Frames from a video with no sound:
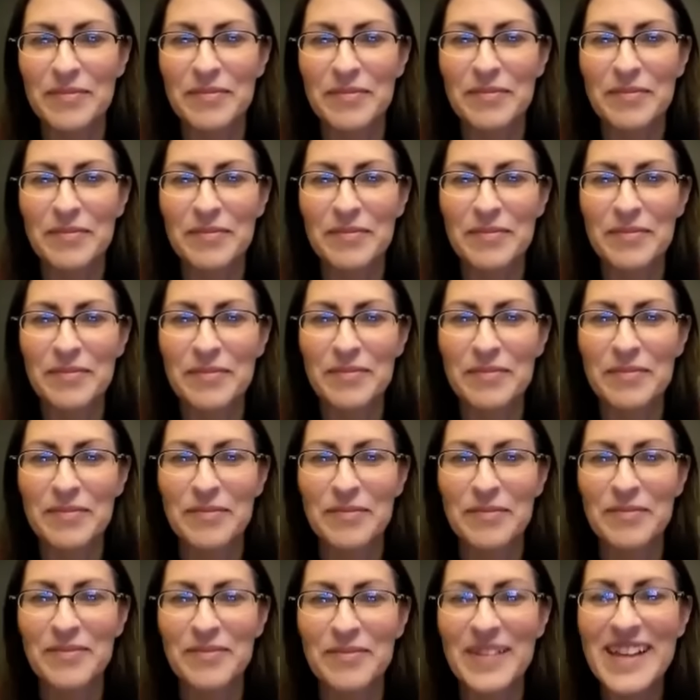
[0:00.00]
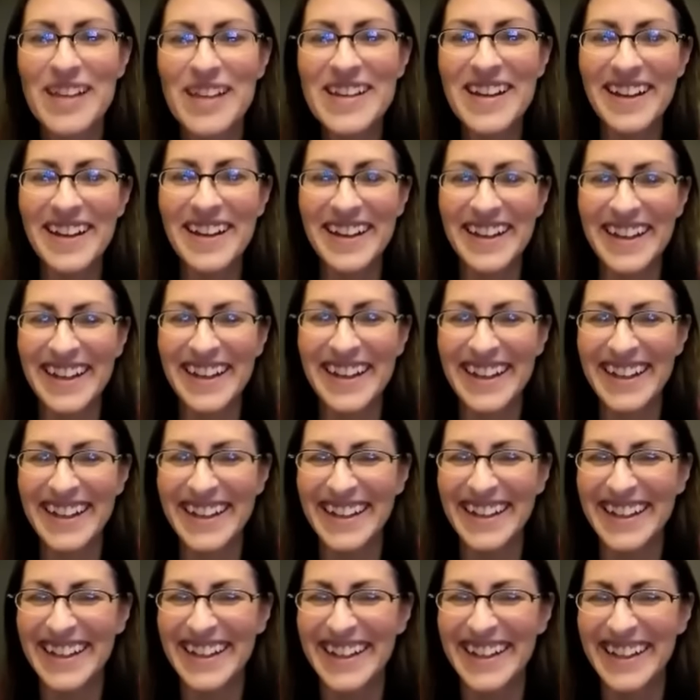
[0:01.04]

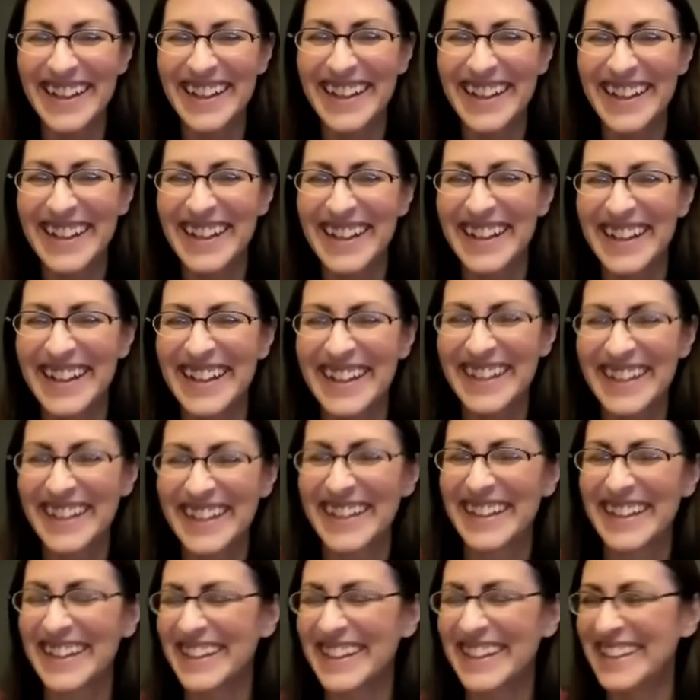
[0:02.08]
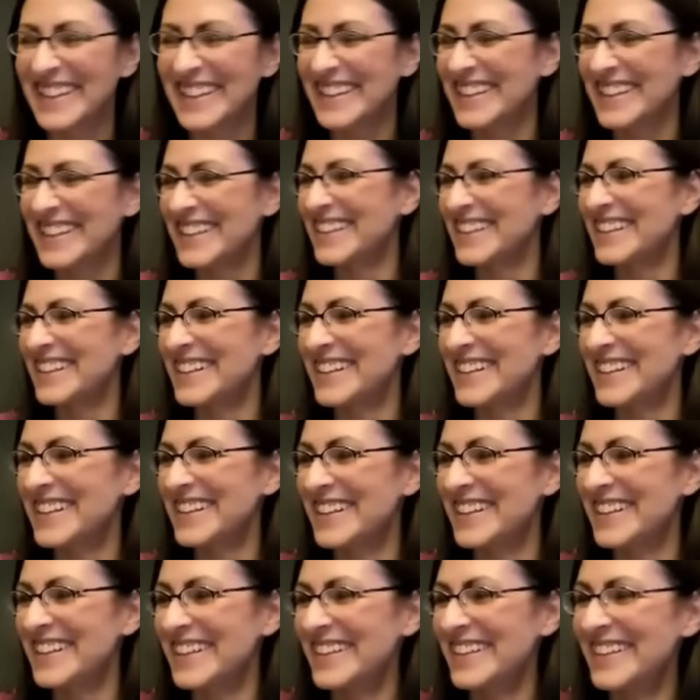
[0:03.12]

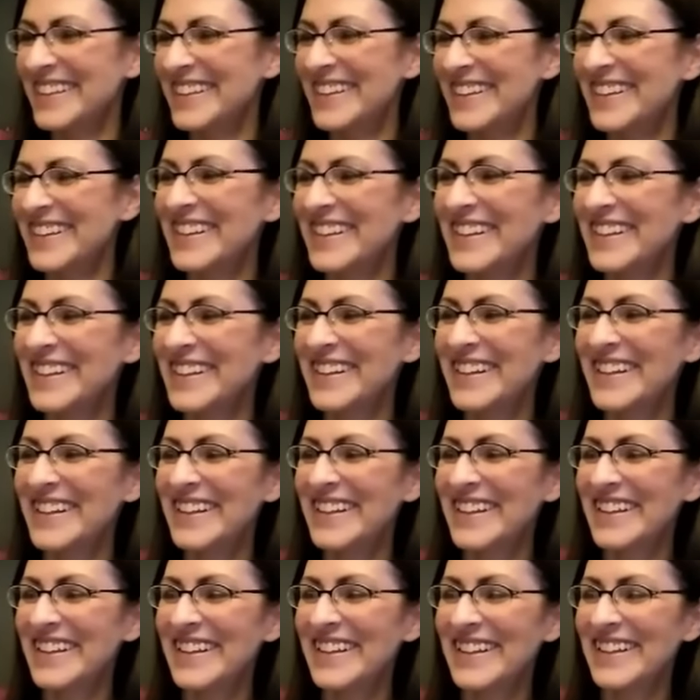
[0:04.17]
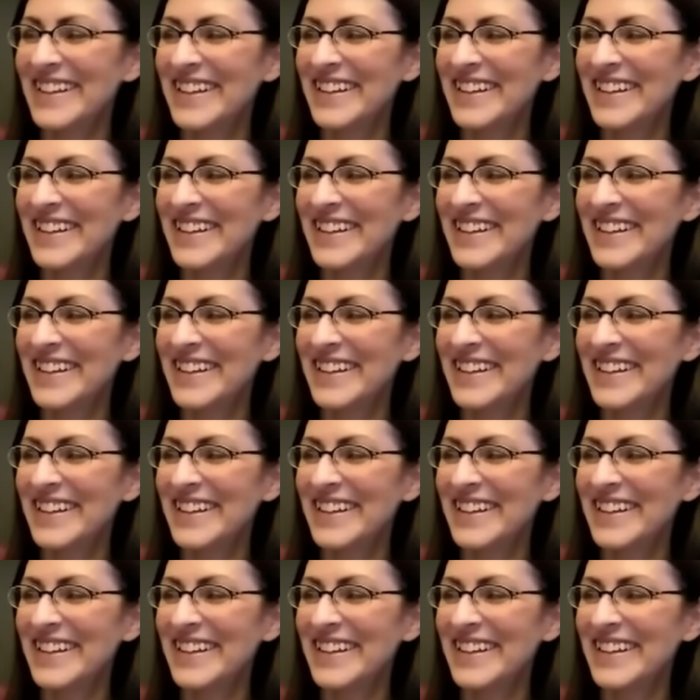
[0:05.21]
No words are spoken by the person on screen.